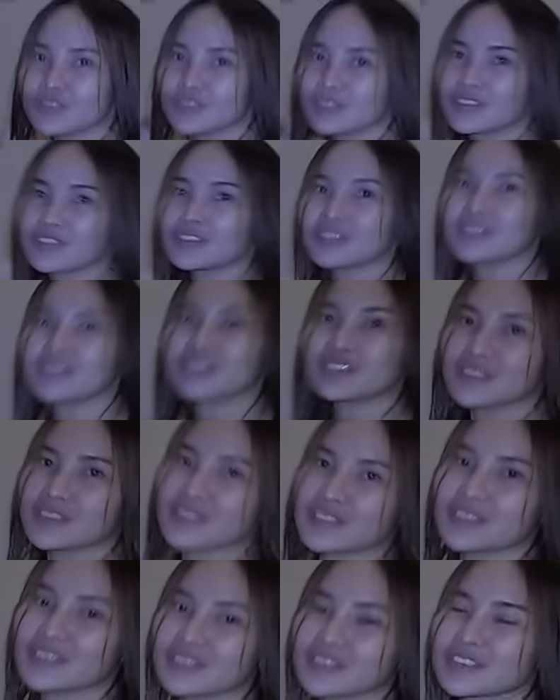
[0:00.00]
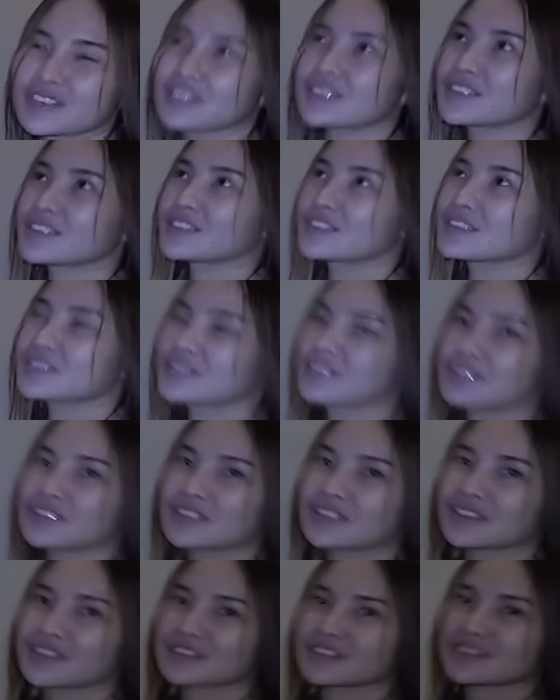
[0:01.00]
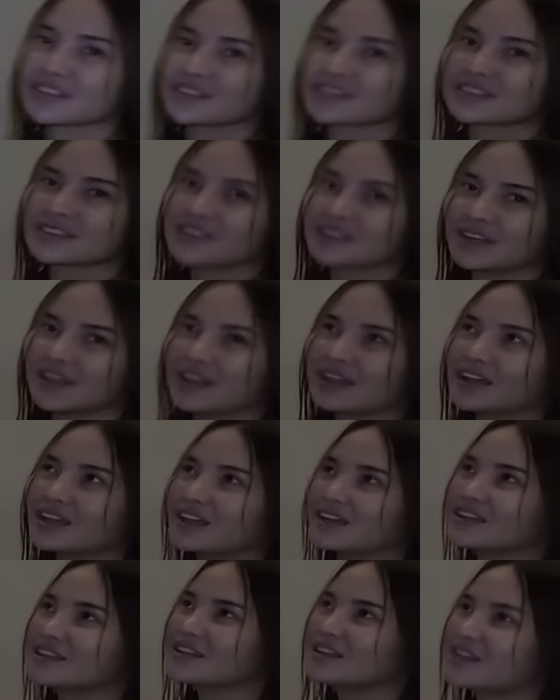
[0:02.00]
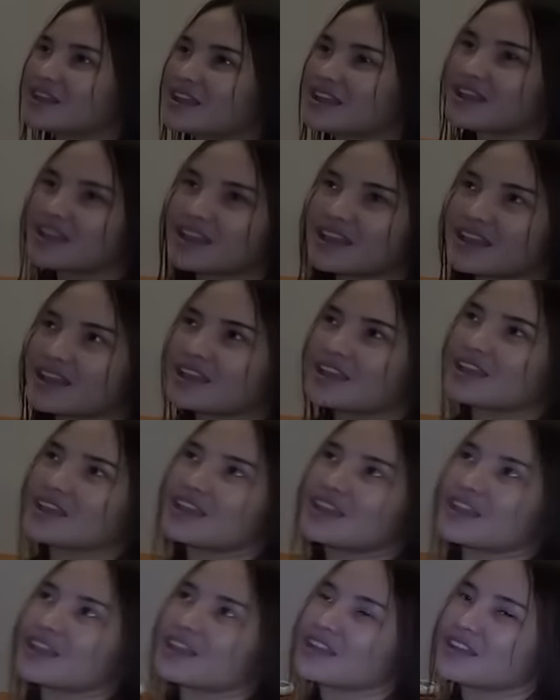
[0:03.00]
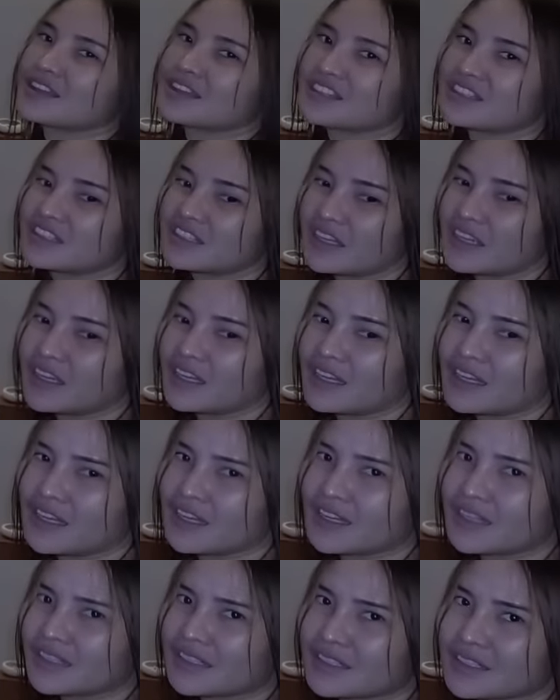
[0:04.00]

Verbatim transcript: You should. This is your. Oh, it's my girlfriend. Hey, he has it. Yeah.